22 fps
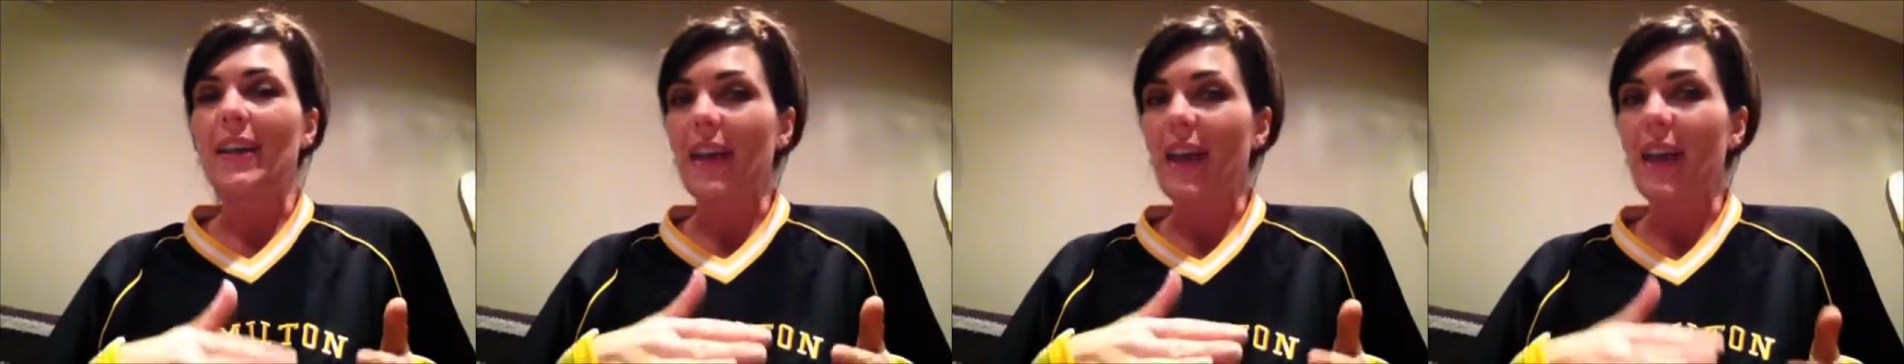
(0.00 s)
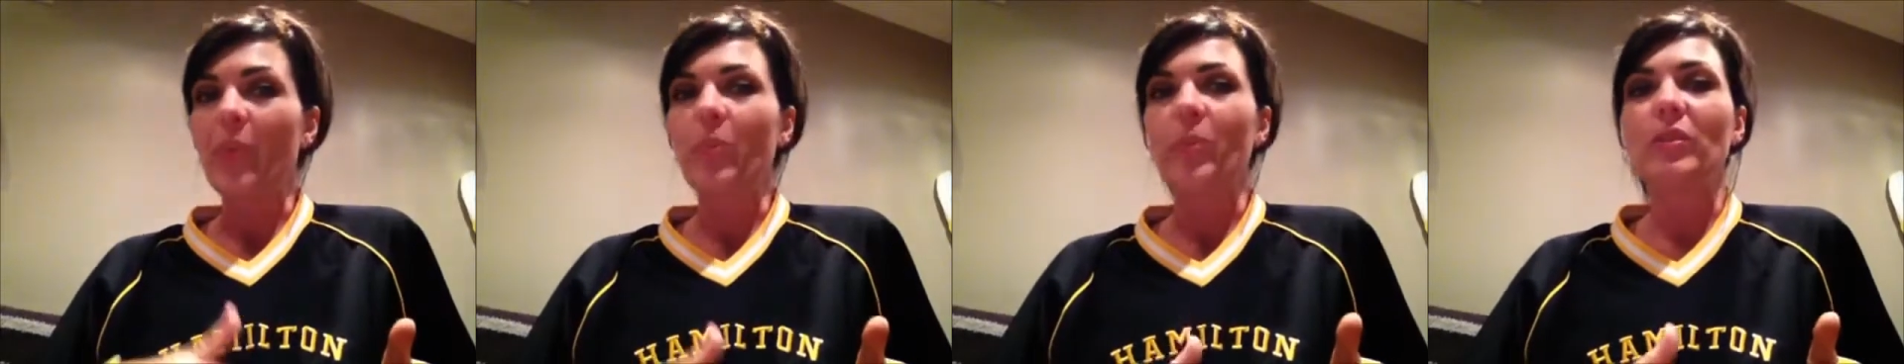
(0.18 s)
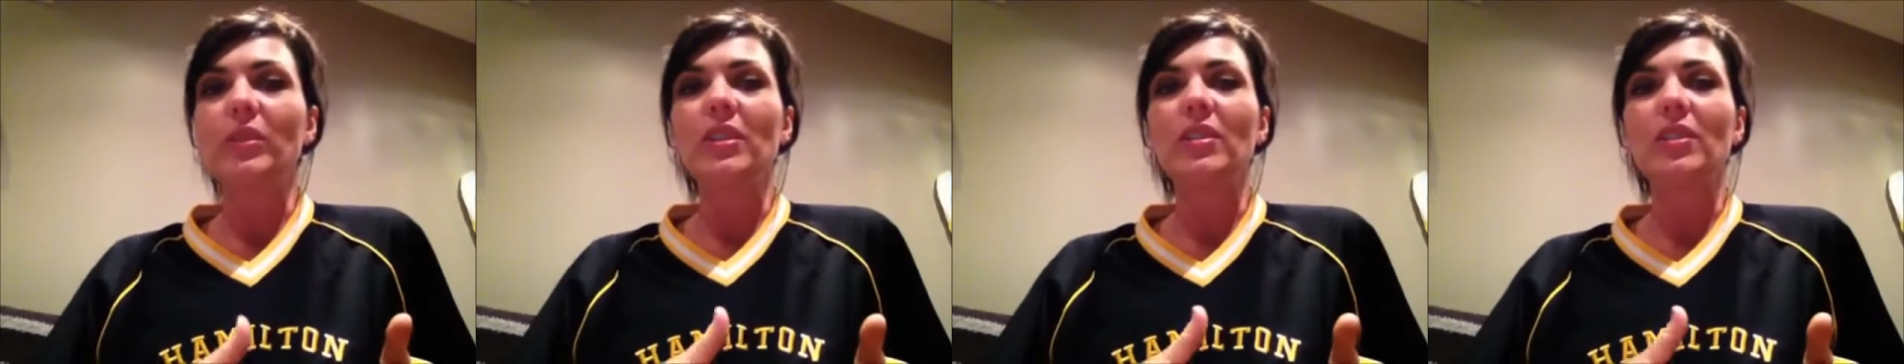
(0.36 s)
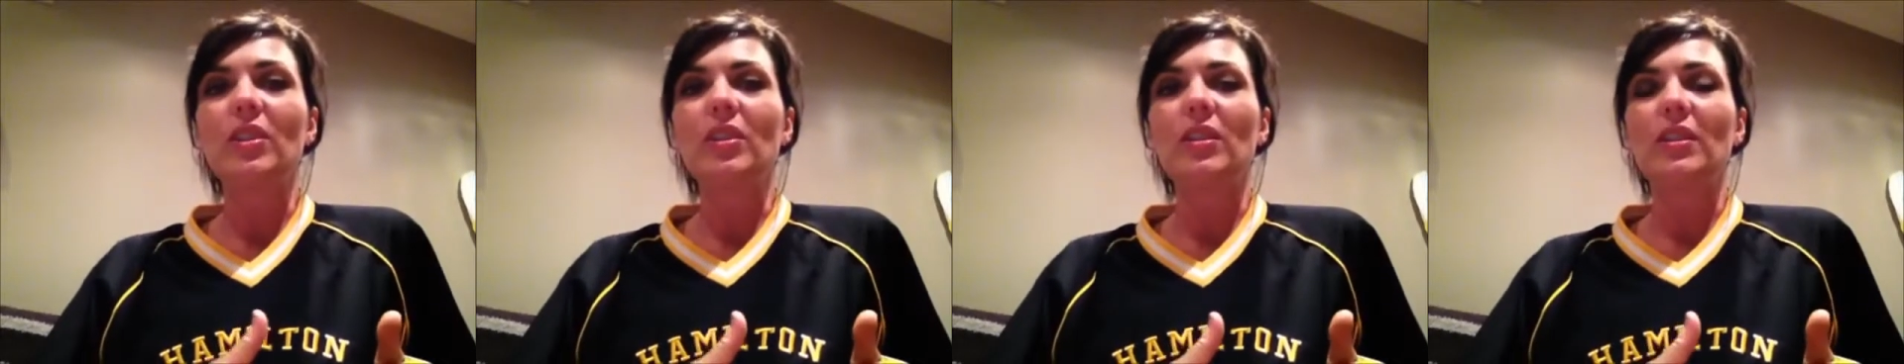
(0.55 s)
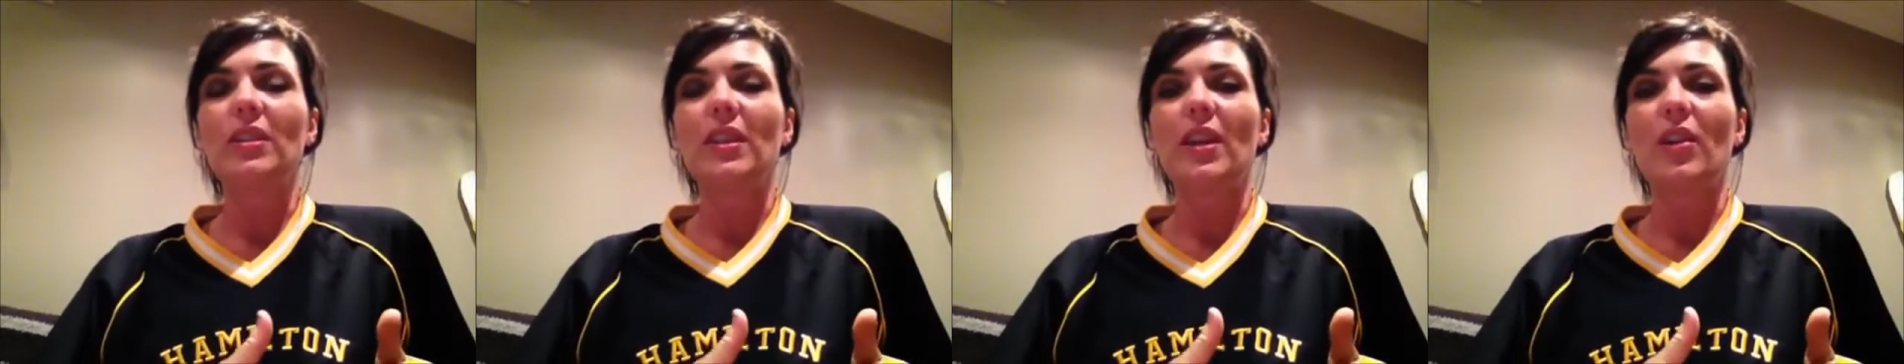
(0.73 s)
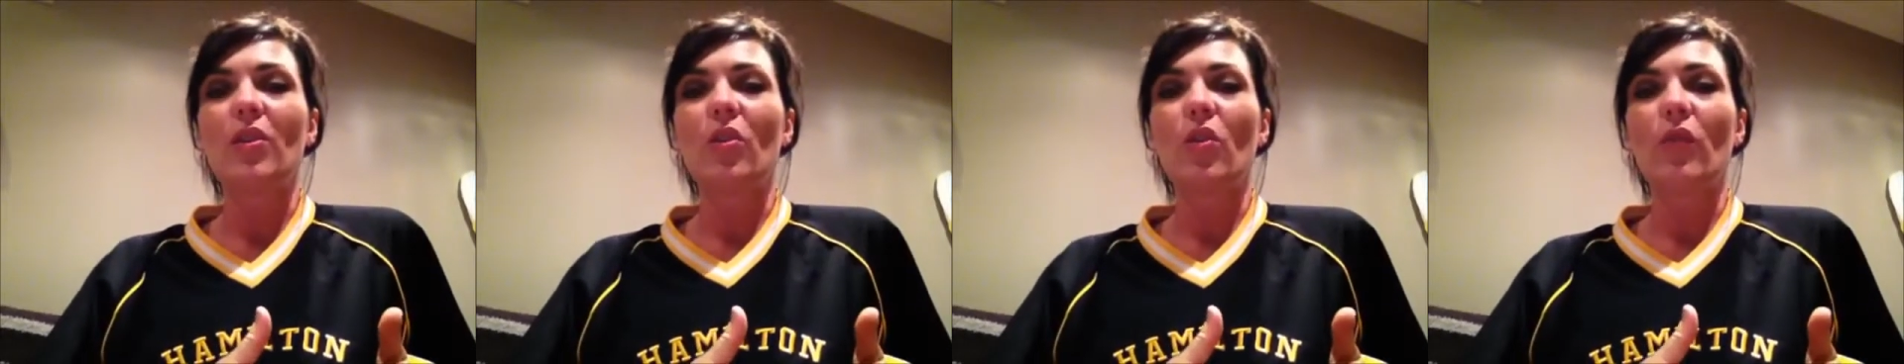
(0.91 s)
Hamilton's going to
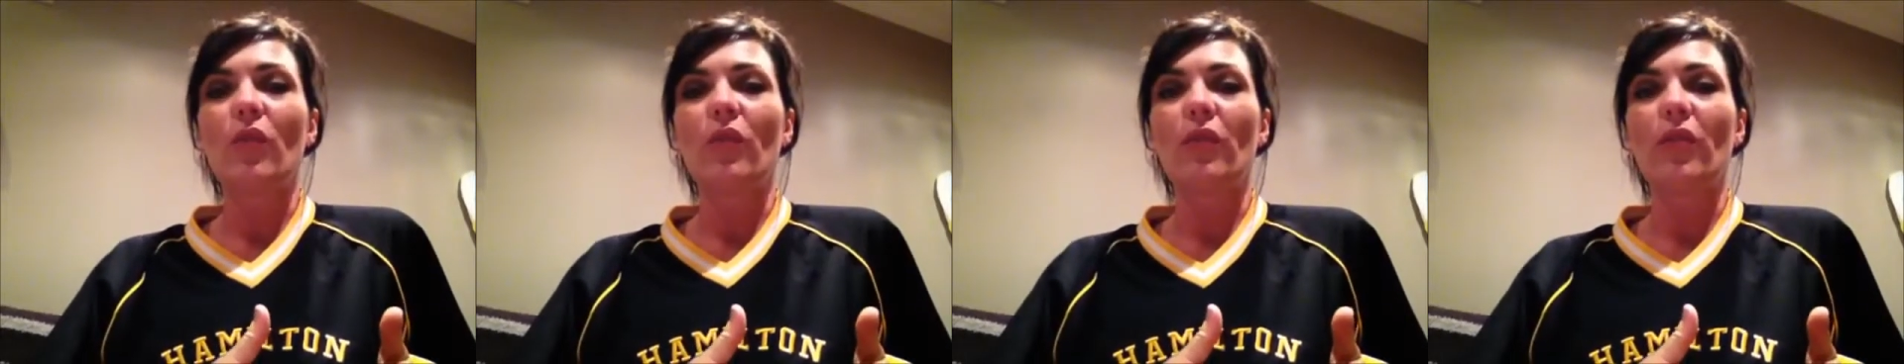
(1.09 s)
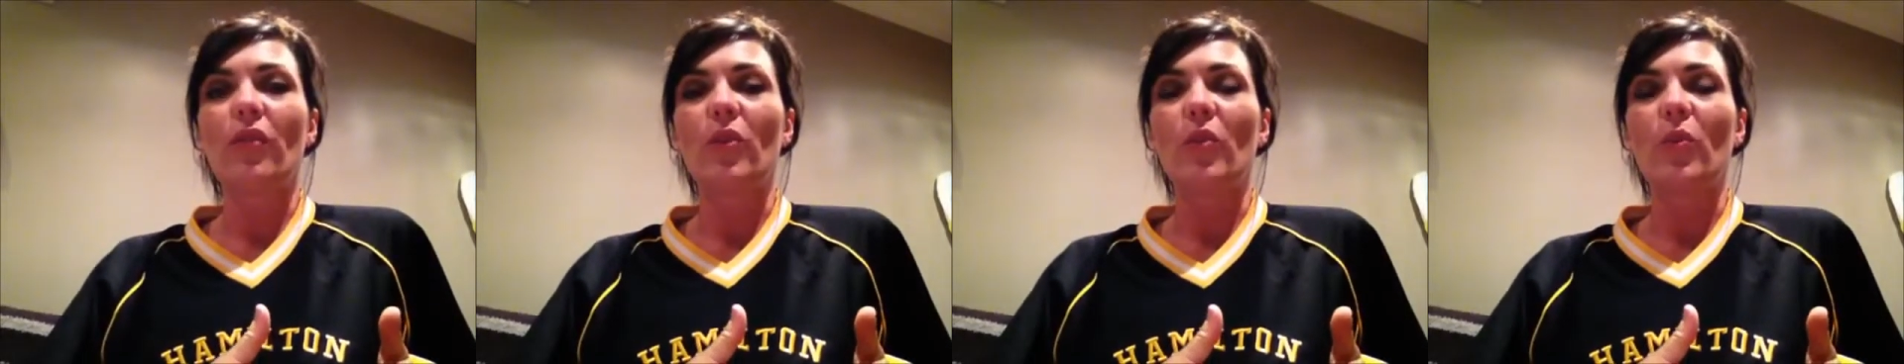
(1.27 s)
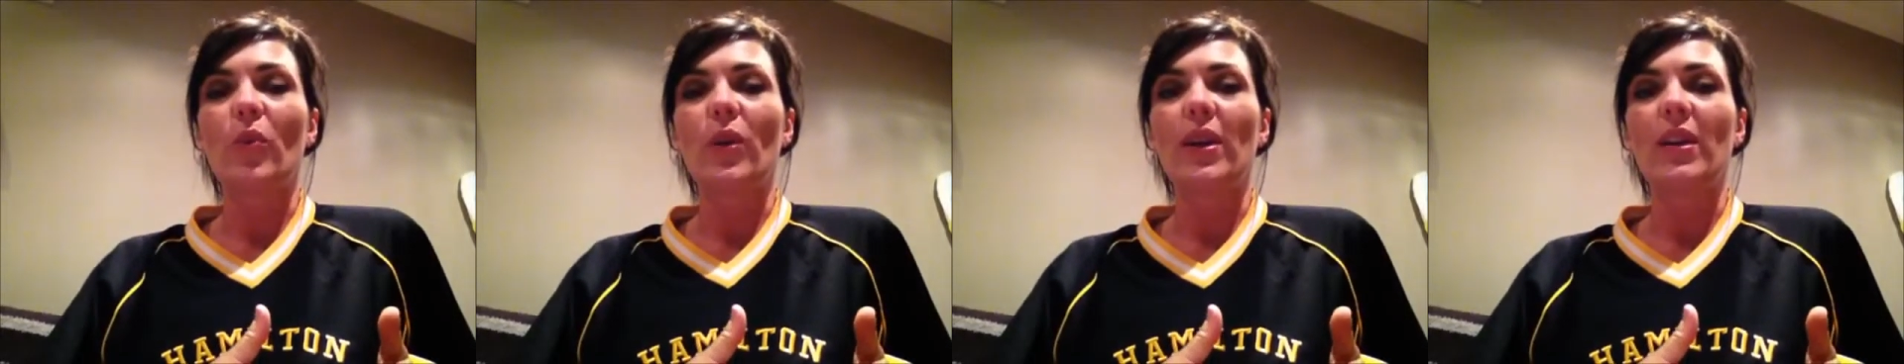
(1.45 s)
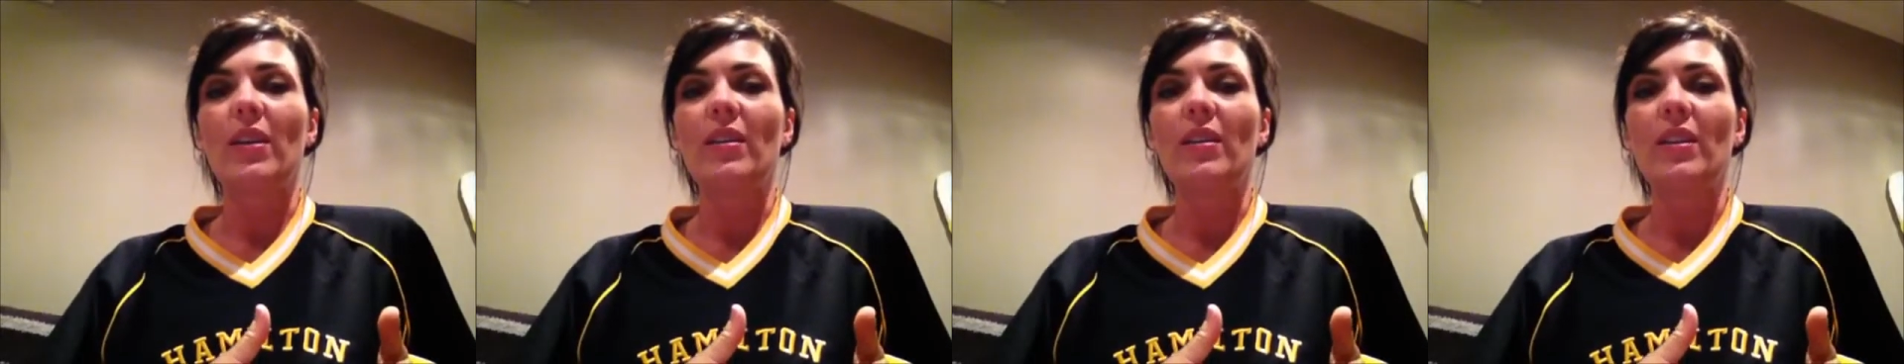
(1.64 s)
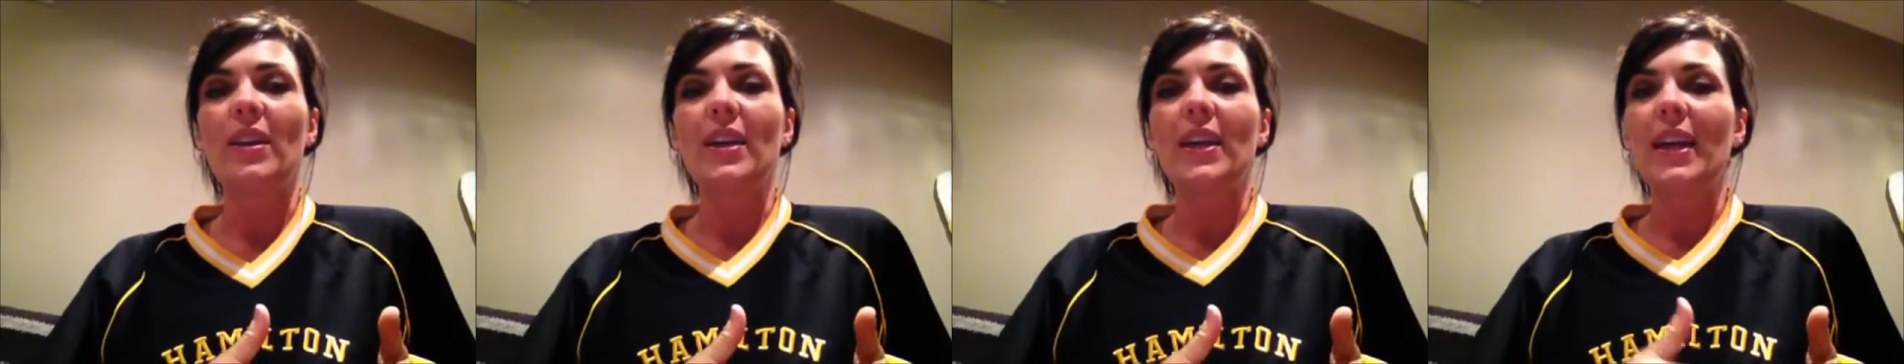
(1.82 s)
take over for the win.